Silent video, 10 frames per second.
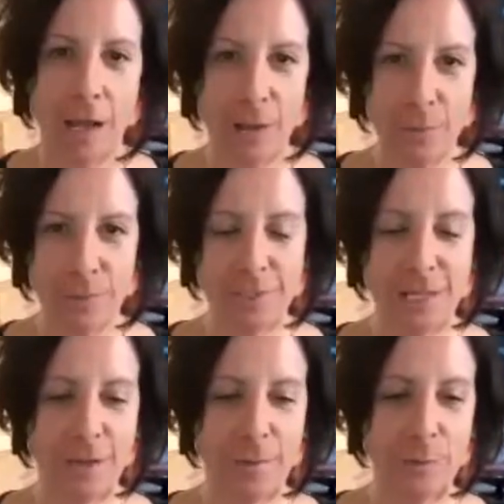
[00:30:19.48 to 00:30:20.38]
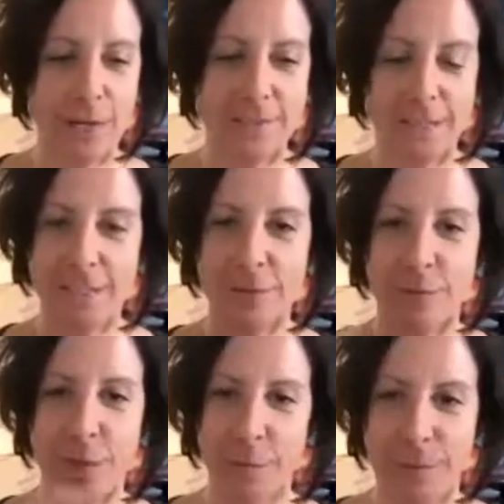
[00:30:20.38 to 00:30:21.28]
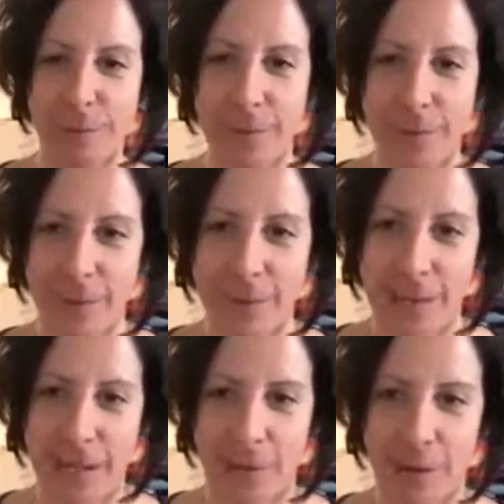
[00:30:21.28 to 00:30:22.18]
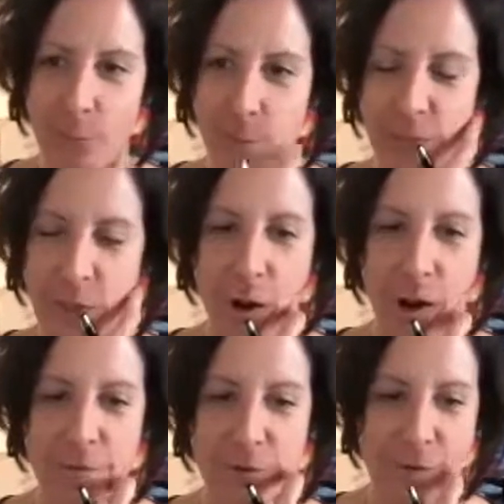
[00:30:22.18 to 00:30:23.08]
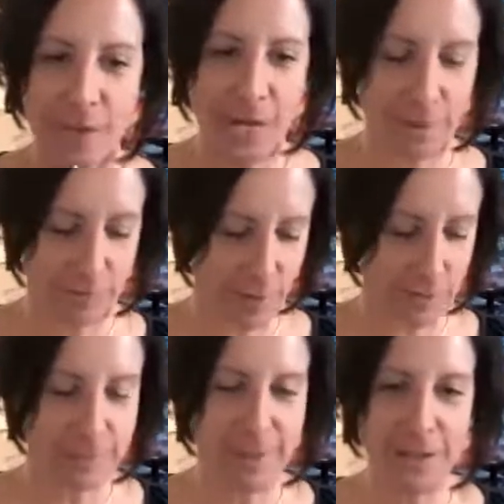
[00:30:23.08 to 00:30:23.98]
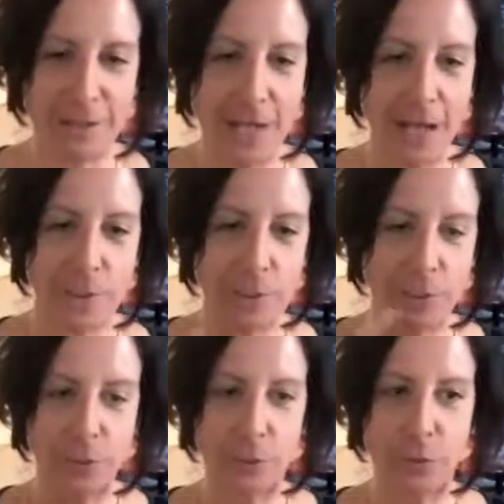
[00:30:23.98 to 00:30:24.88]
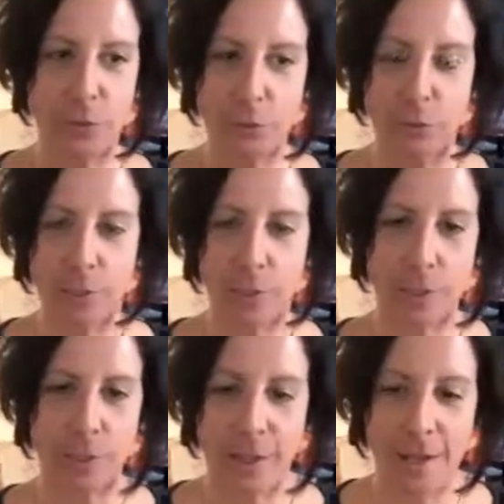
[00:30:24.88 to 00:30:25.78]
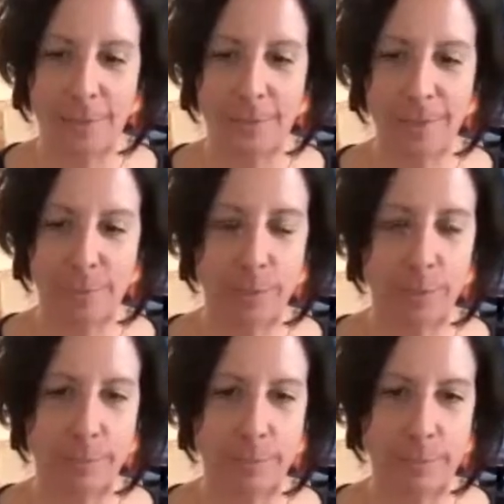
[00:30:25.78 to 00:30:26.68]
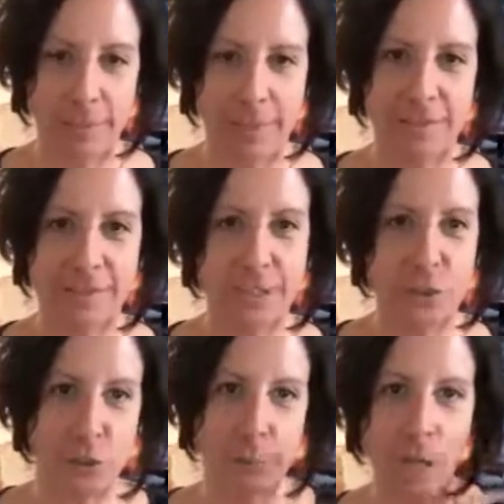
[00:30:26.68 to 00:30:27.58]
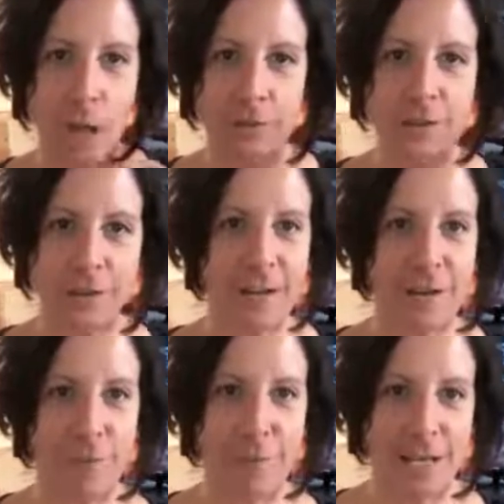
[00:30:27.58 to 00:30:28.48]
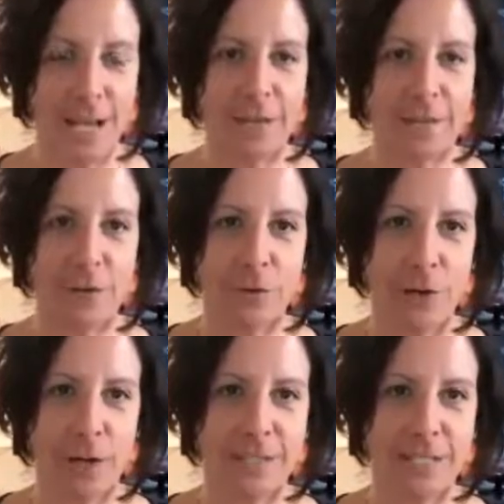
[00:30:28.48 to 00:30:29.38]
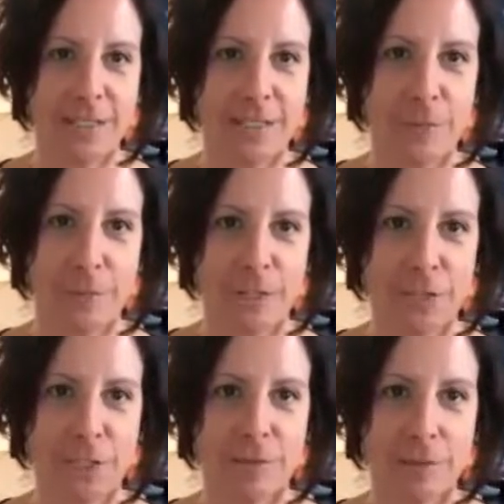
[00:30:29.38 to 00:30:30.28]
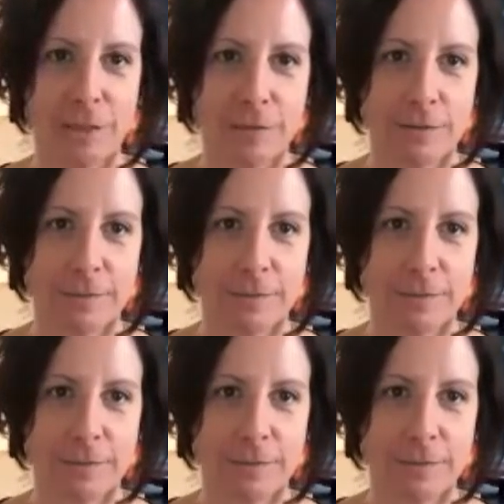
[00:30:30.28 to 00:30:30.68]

I will, when I send this follow-up email with the offer that I talked about, I will include your email signature block so that everybody has your contact information as well.